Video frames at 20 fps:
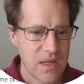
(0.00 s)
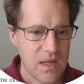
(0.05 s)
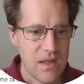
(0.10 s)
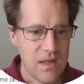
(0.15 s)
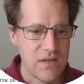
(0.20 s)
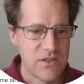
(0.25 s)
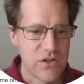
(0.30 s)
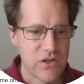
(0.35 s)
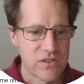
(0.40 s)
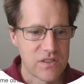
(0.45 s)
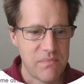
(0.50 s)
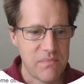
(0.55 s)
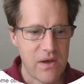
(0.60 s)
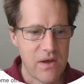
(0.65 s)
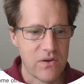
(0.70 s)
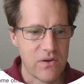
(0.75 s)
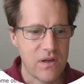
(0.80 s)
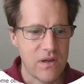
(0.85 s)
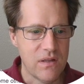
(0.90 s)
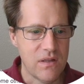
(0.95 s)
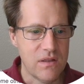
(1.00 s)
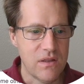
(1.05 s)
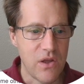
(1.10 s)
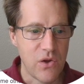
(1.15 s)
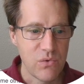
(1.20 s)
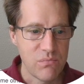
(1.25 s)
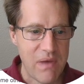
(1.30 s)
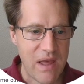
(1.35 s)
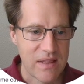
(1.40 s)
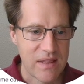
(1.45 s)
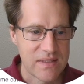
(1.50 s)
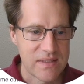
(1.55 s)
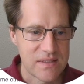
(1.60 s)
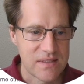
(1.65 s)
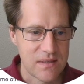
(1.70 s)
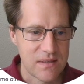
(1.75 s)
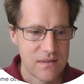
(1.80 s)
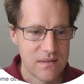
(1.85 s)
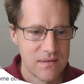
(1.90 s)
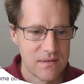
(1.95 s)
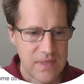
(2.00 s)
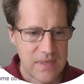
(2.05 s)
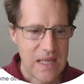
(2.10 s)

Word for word: He talked about uh, load balancing.